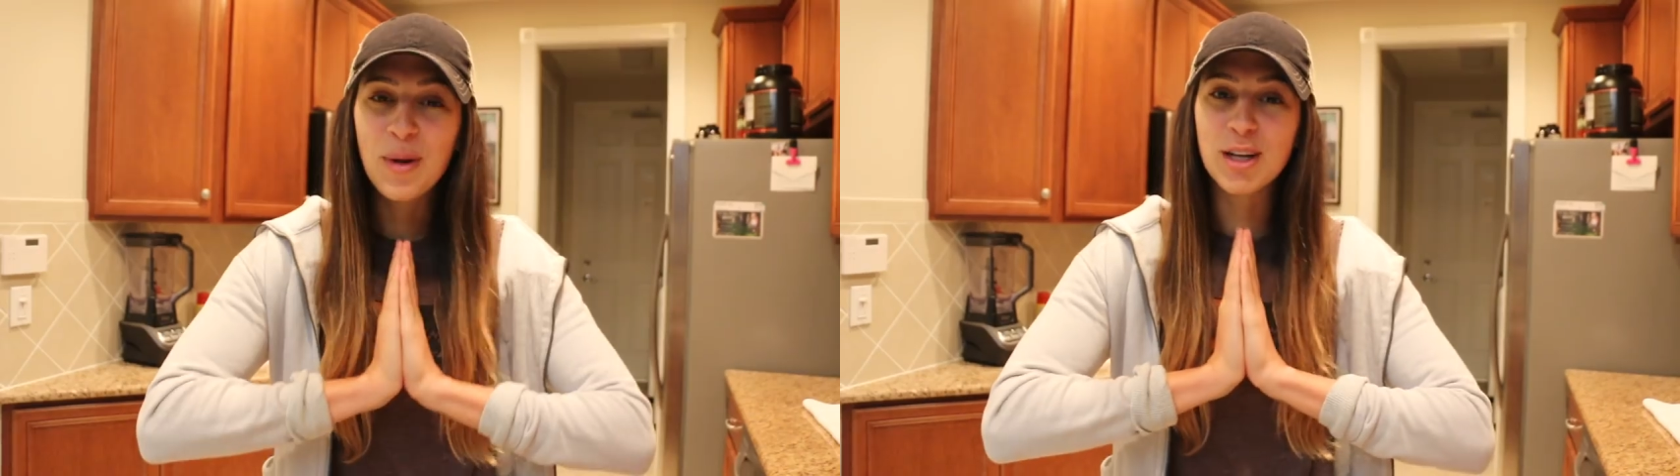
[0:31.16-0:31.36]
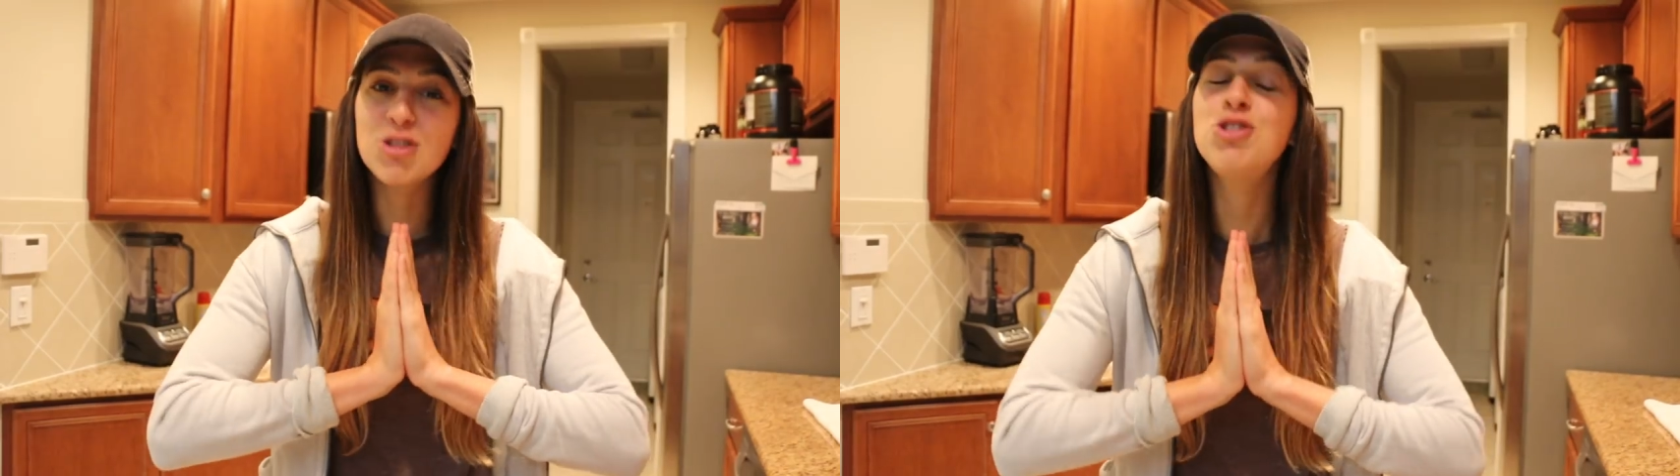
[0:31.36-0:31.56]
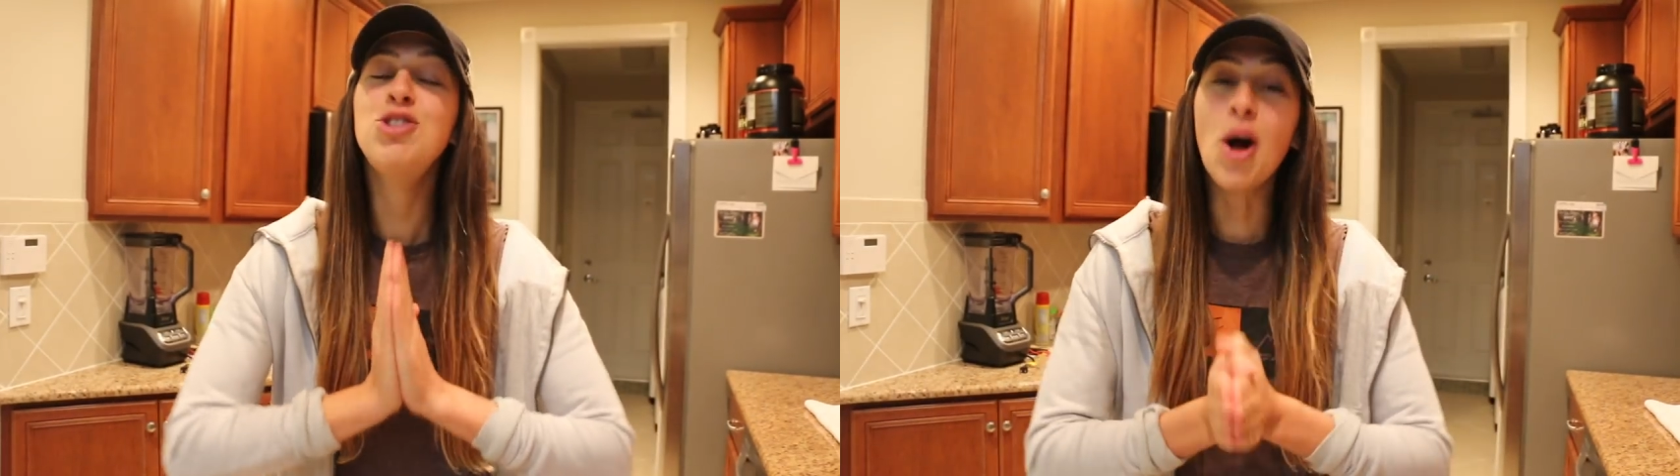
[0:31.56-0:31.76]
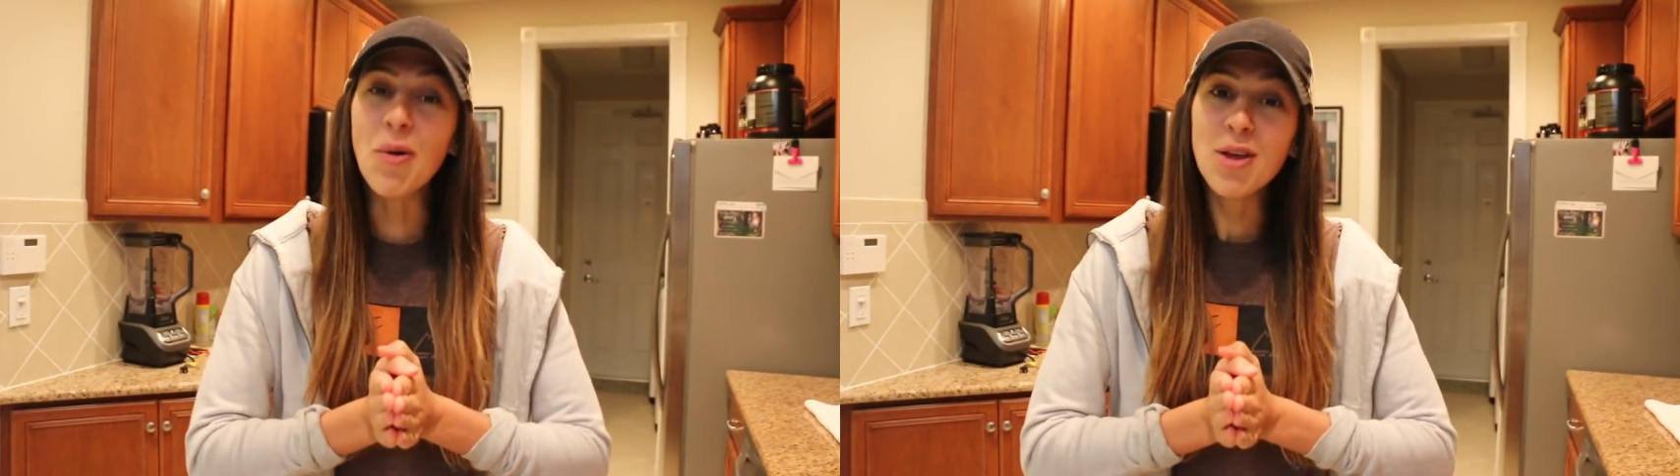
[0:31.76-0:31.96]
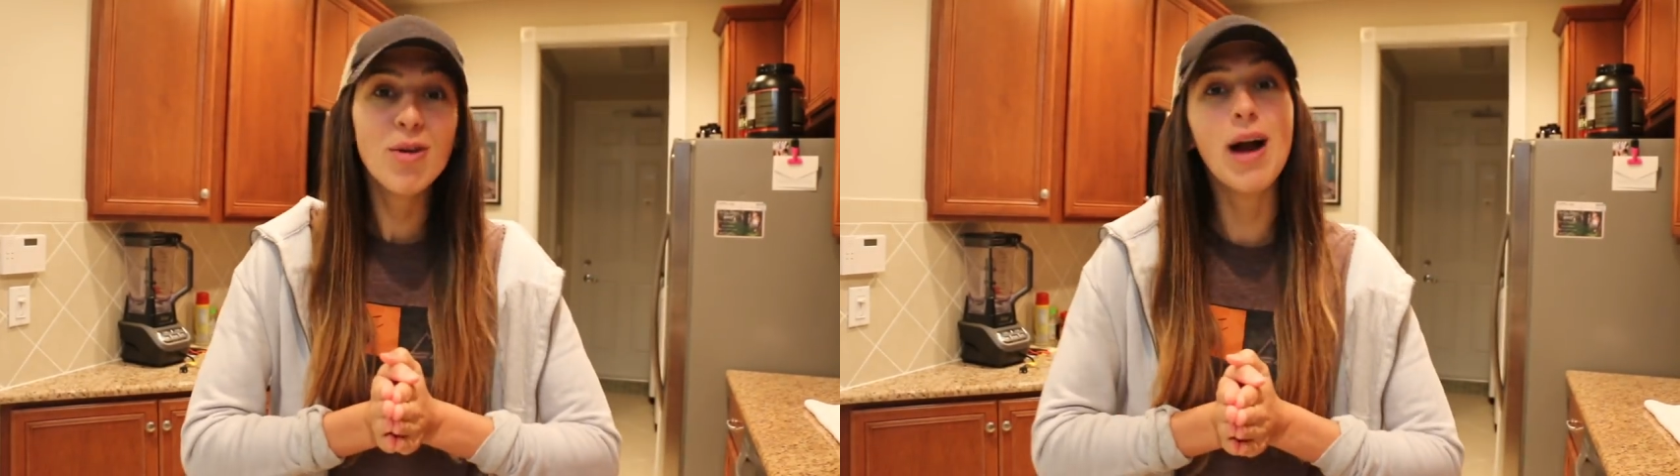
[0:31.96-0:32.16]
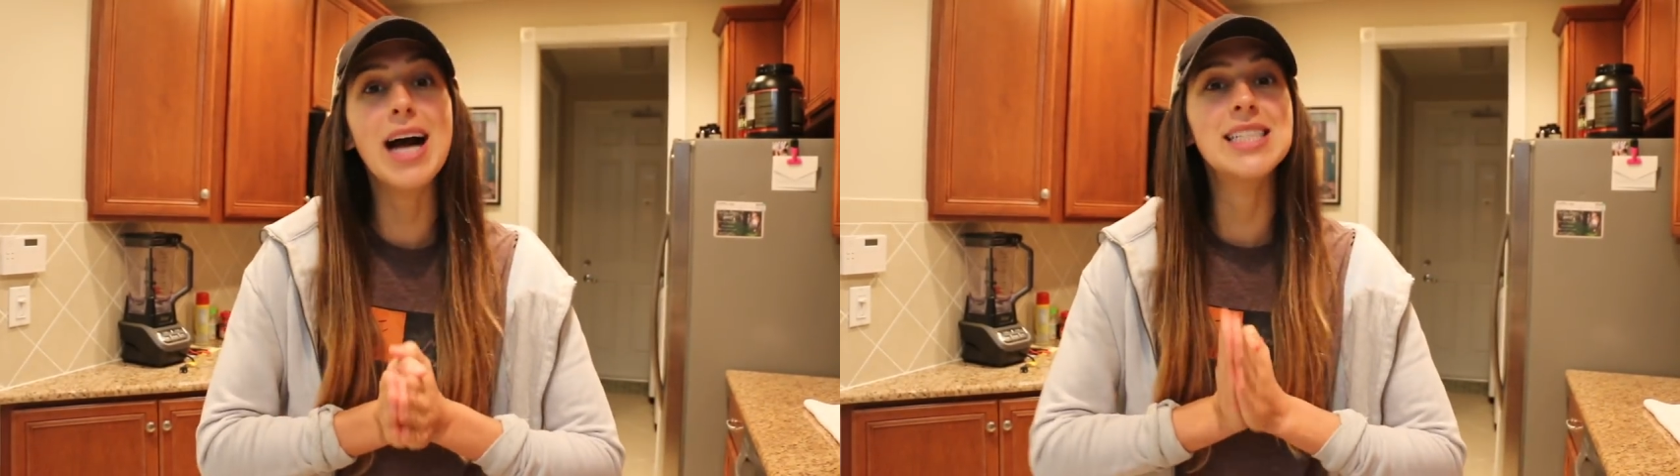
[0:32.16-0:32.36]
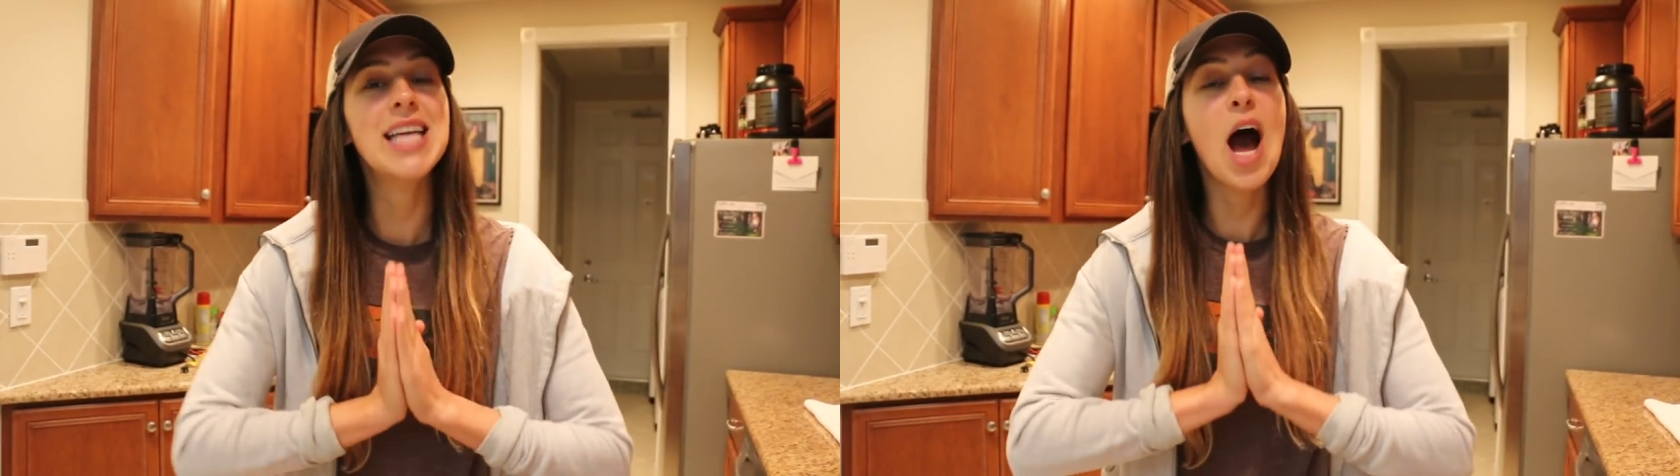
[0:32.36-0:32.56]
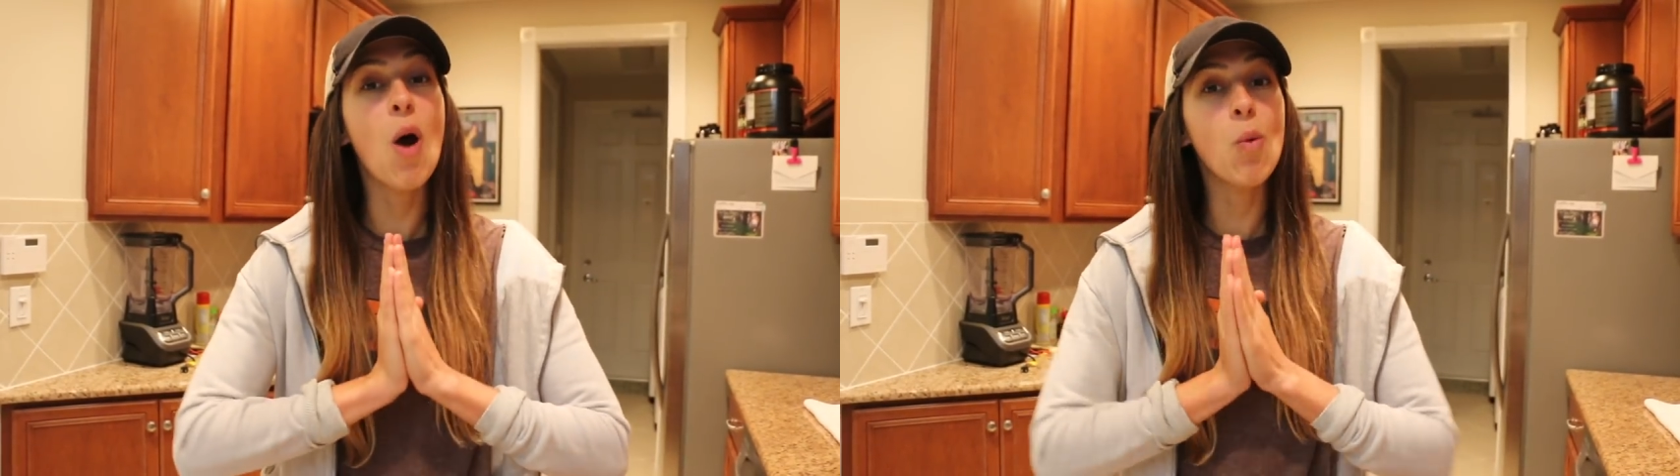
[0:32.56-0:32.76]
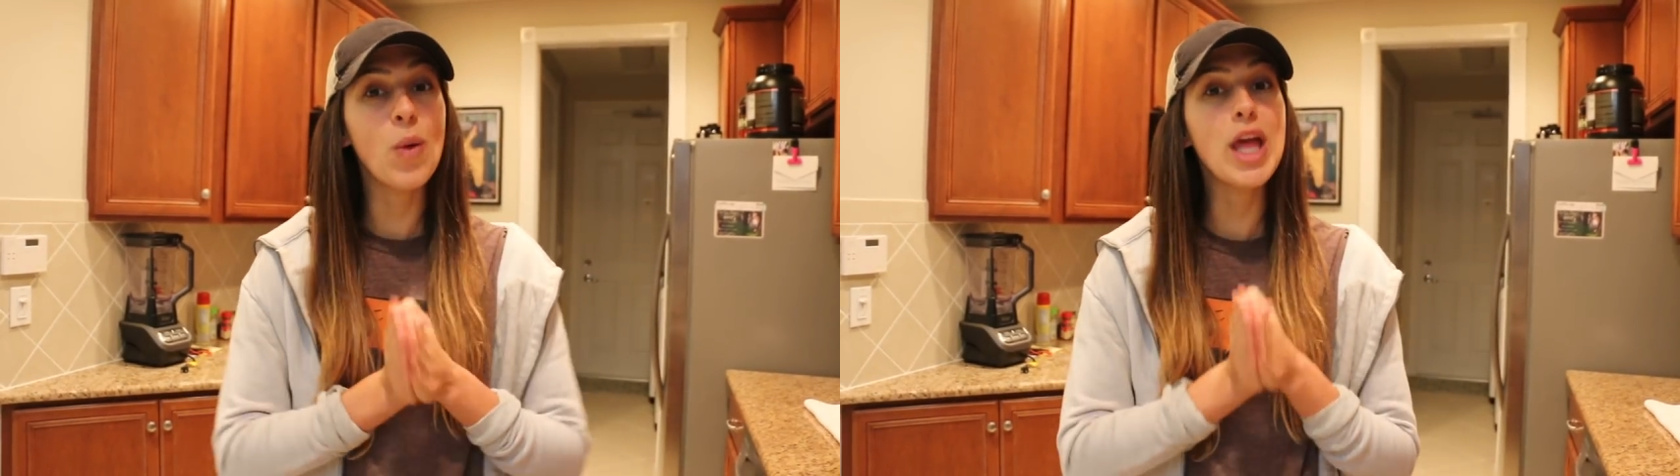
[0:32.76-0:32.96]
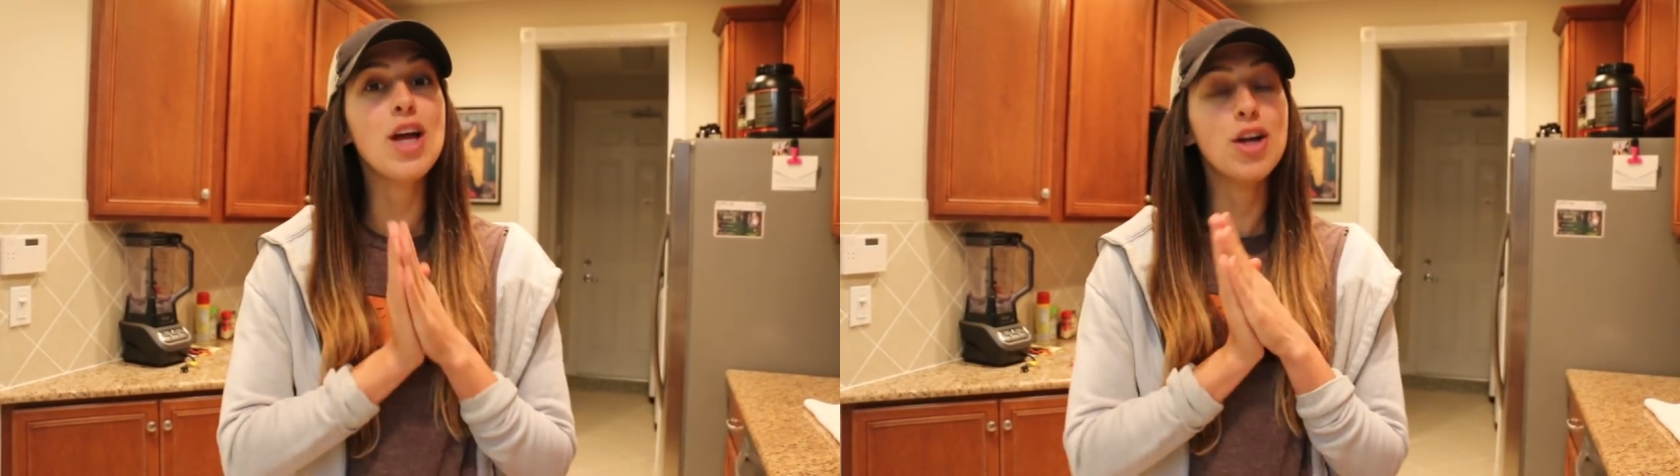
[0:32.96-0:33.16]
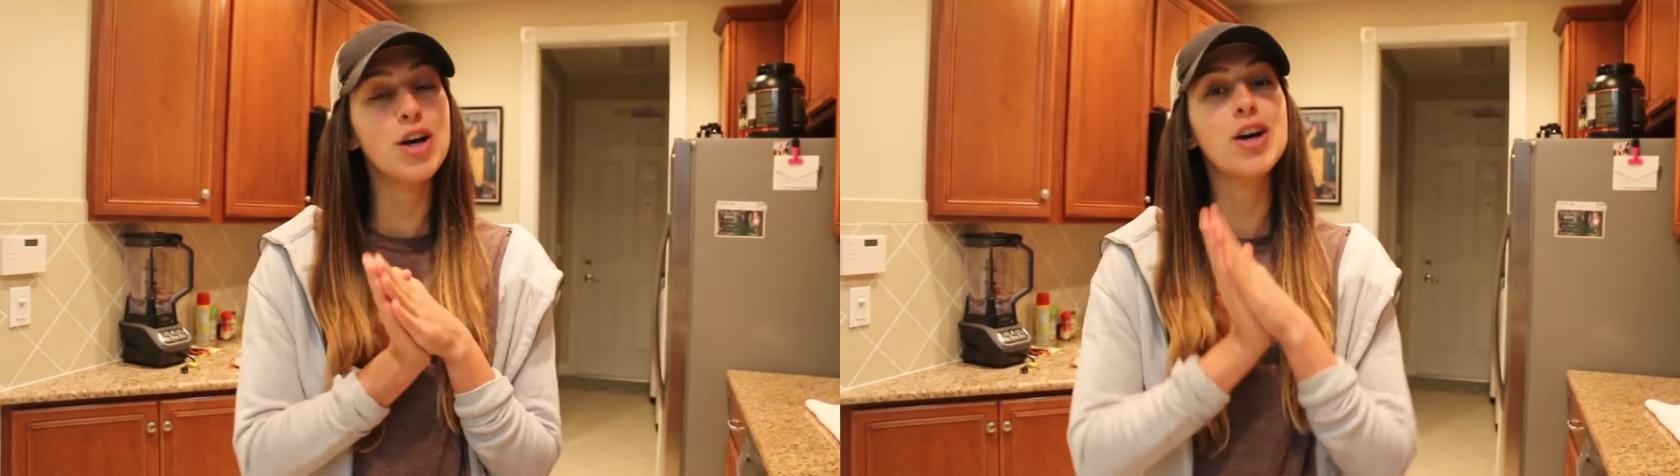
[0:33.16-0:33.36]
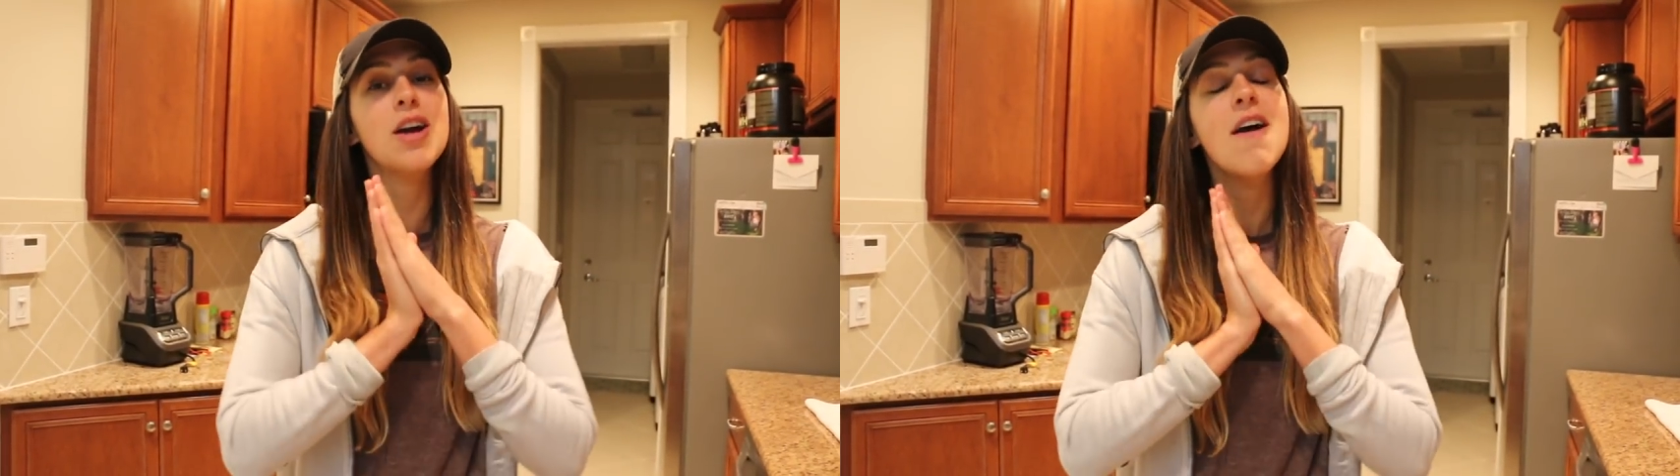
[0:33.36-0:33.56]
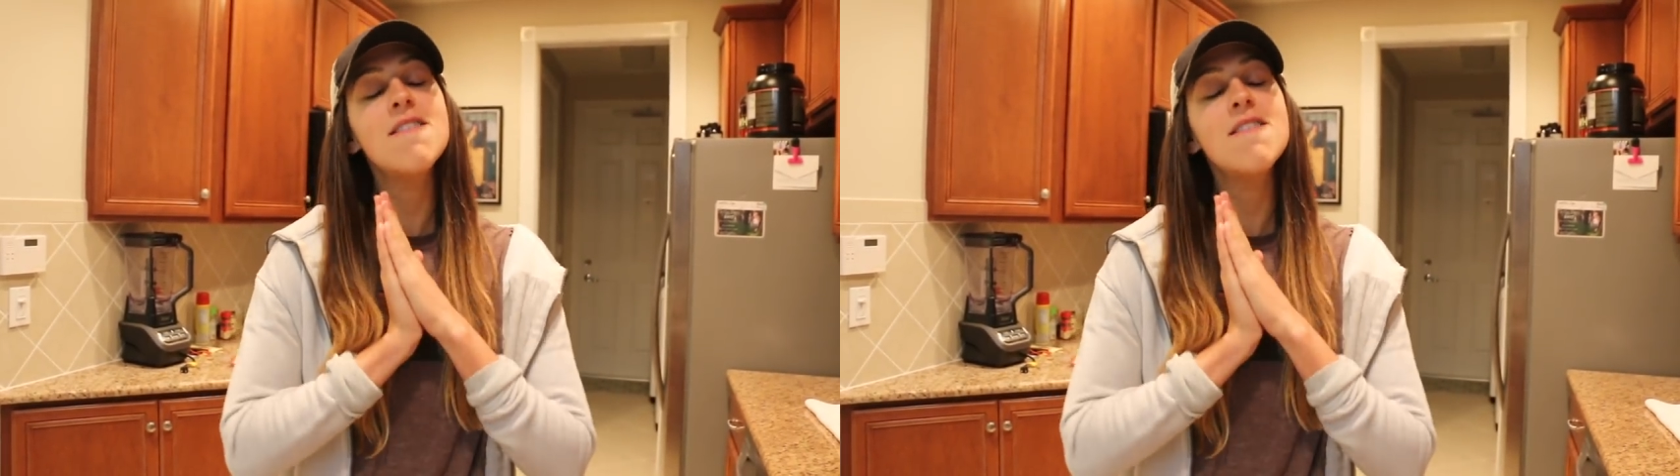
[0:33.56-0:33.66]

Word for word: we are showing you guys how we cook